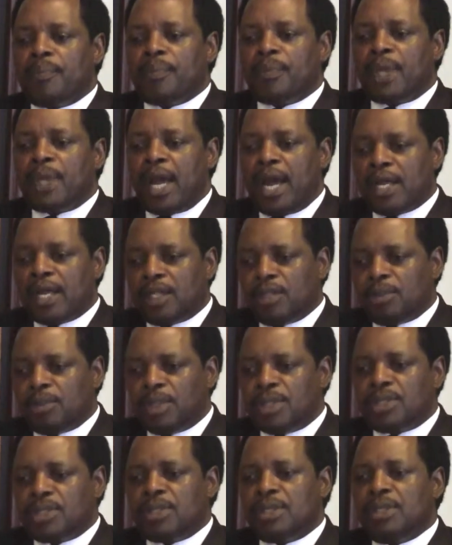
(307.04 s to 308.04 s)

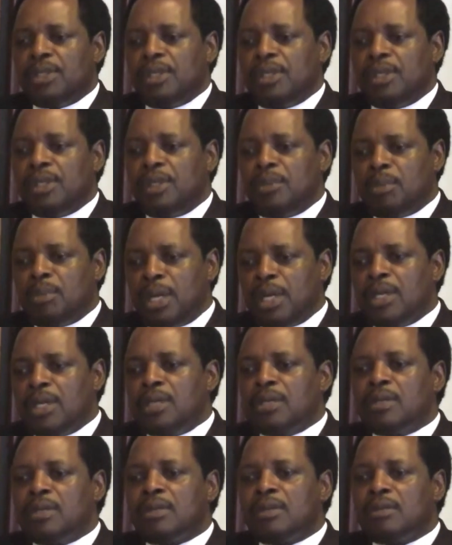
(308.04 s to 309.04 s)
argument, the
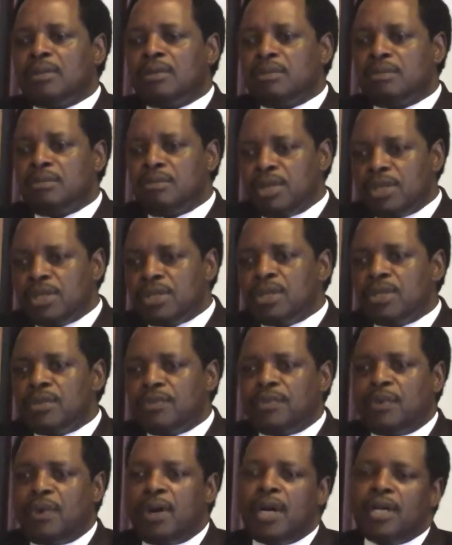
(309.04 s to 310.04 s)
main reason
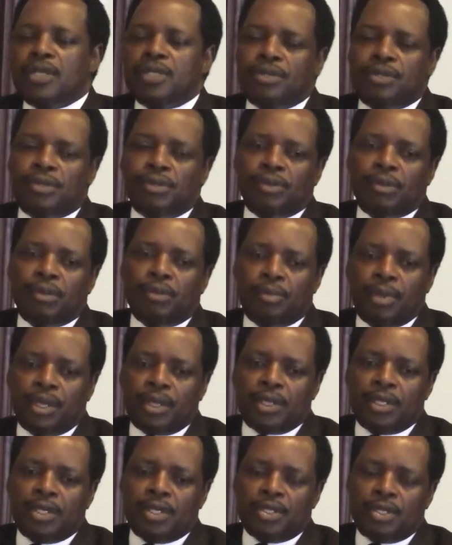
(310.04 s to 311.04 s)
for us to make
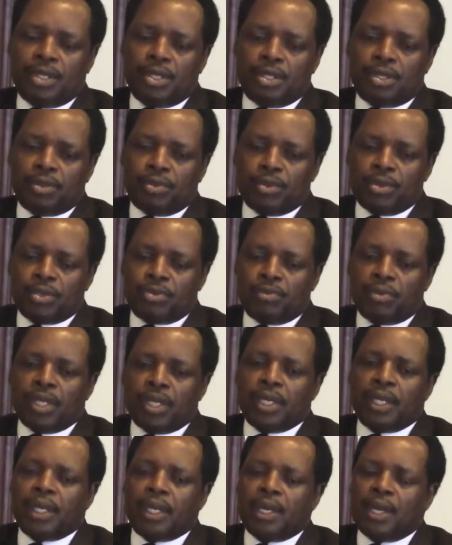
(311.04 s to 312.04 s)
the decision was
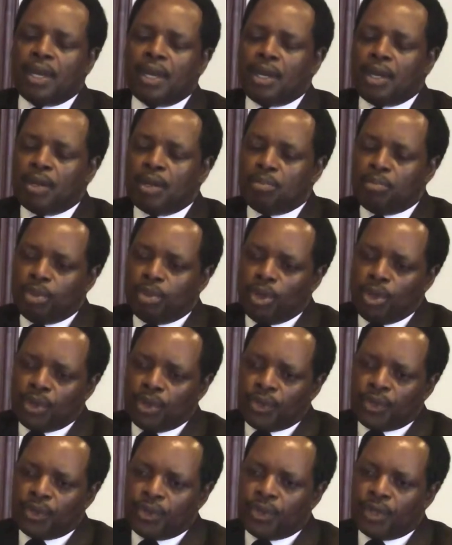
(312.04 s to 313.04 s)
really
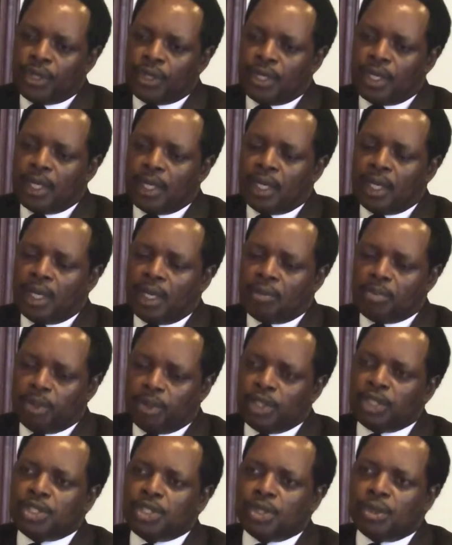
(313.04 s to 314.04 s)
both
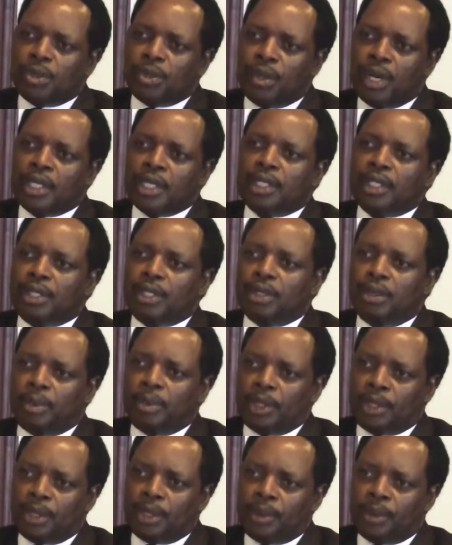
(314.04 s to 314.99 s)
political and economic.